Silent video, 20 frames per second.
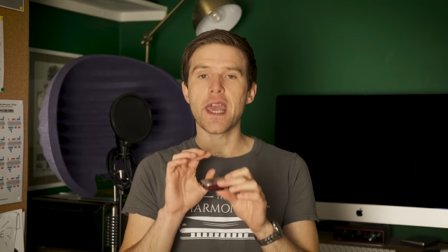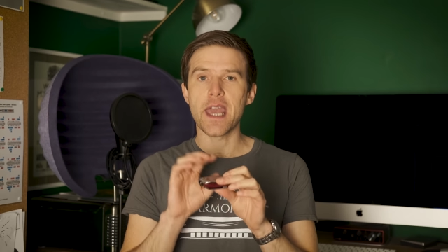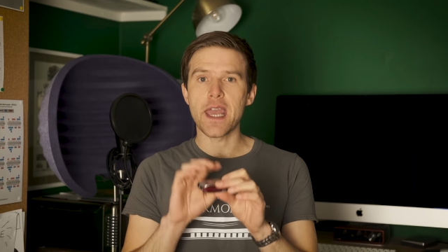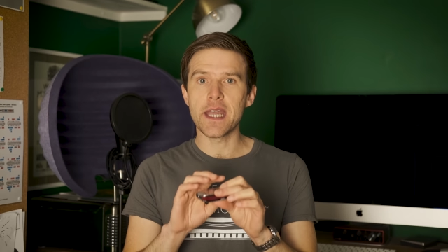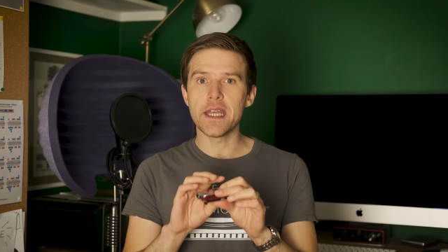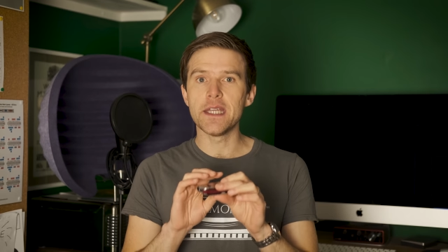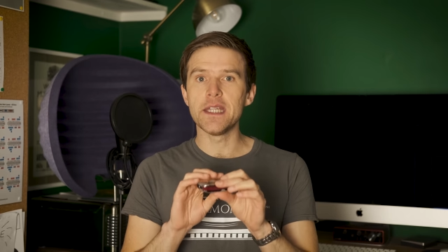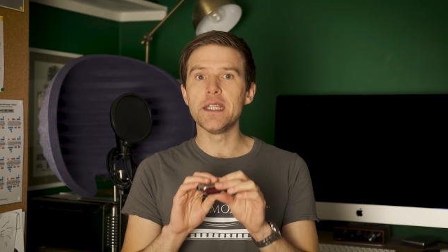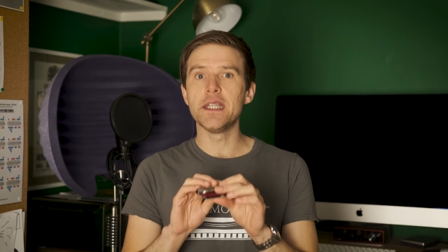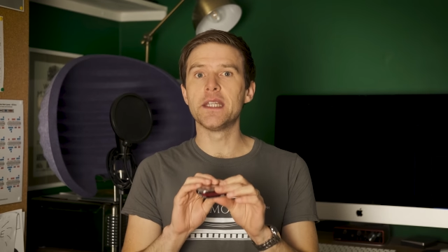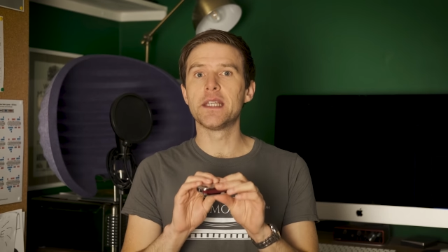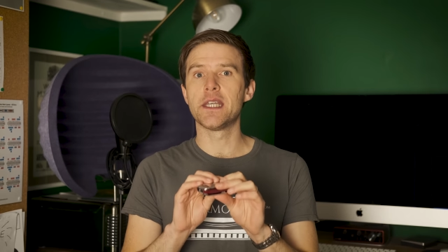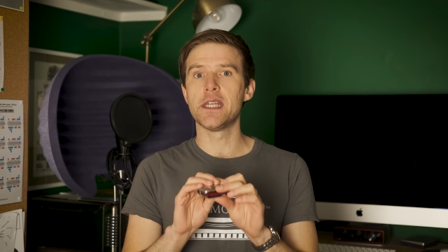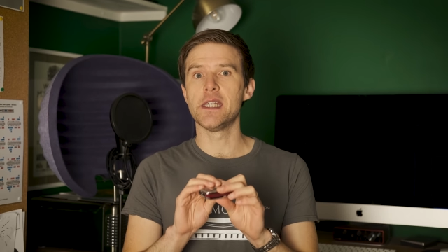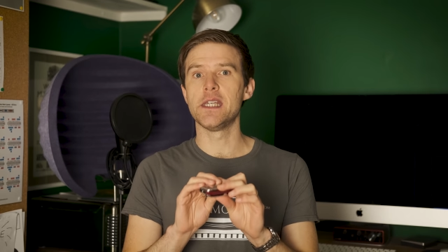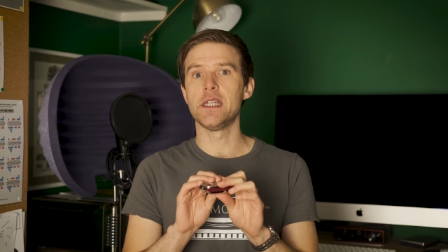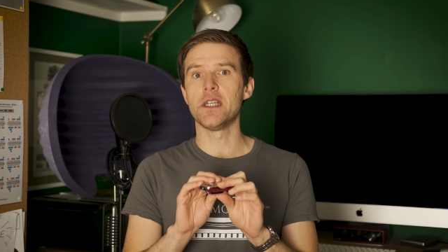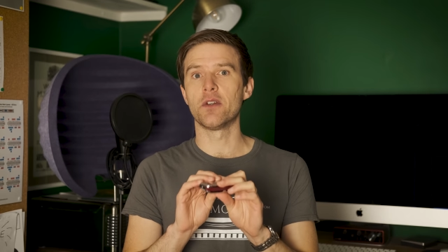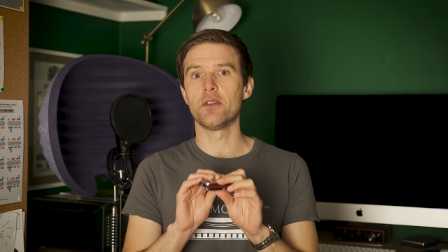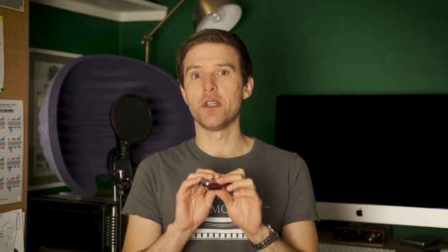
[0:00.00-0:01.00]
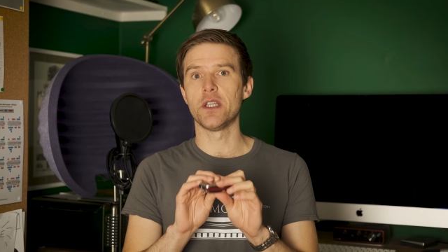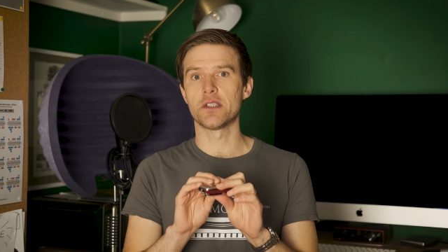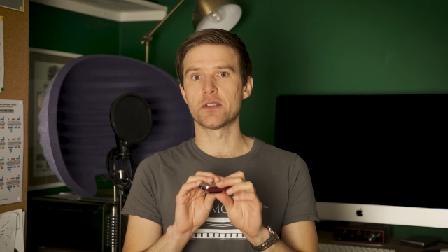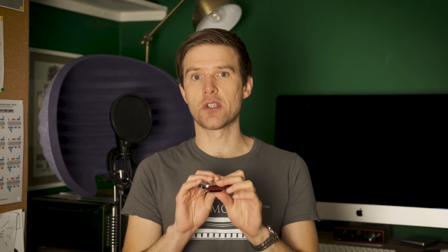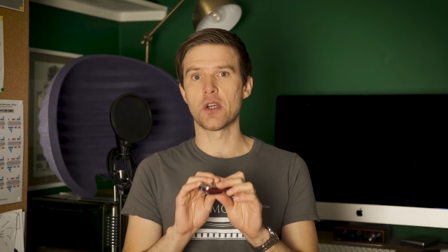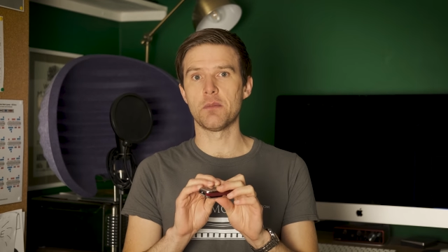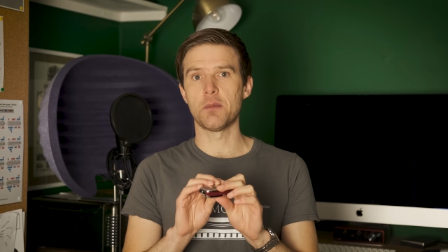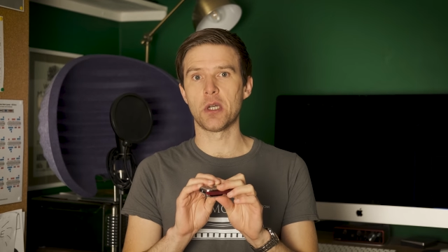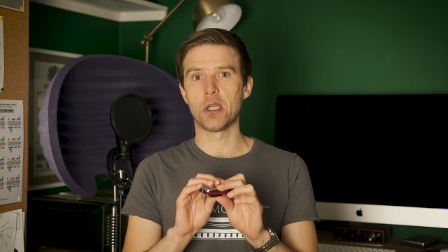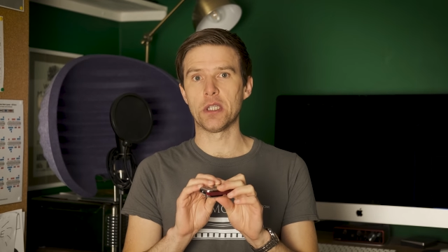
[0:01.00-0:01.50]
any key on this
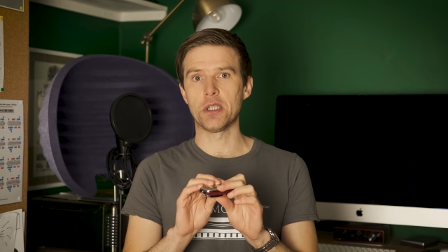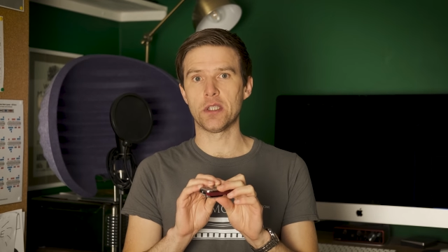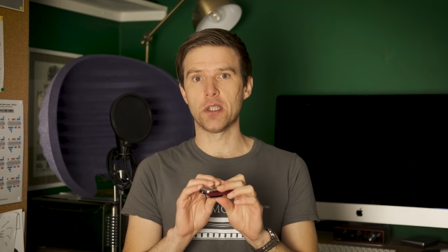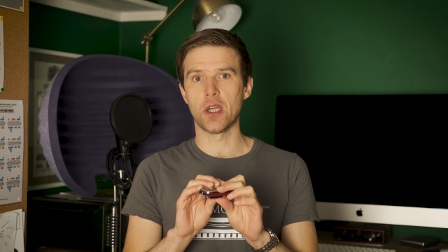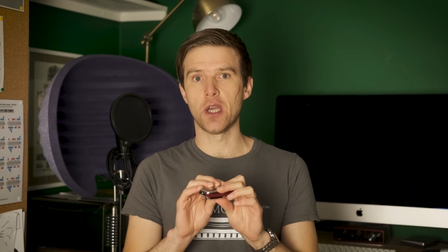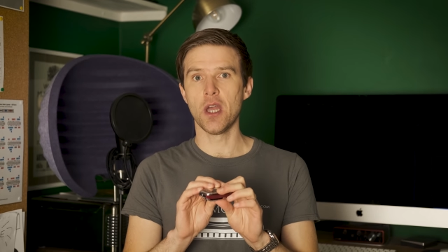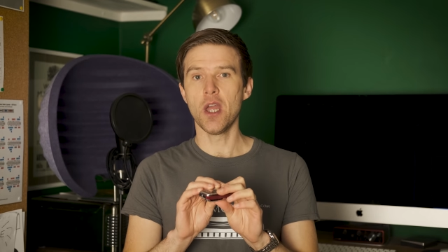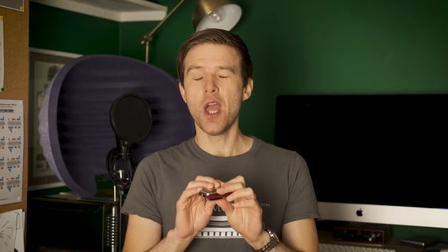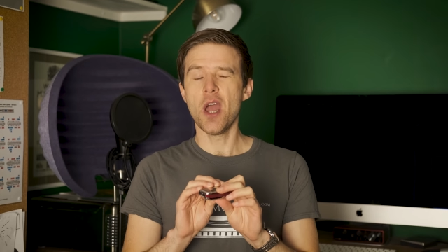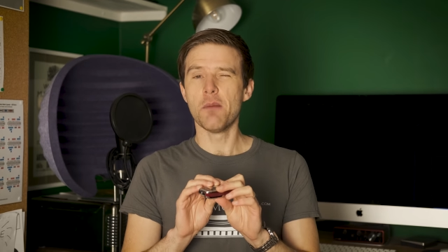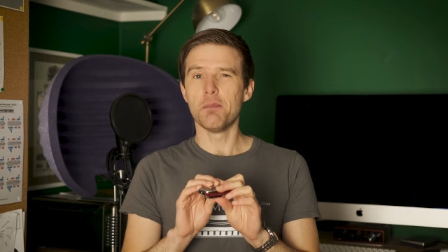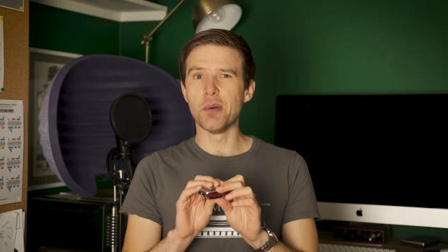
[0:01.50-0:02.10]
harmonica,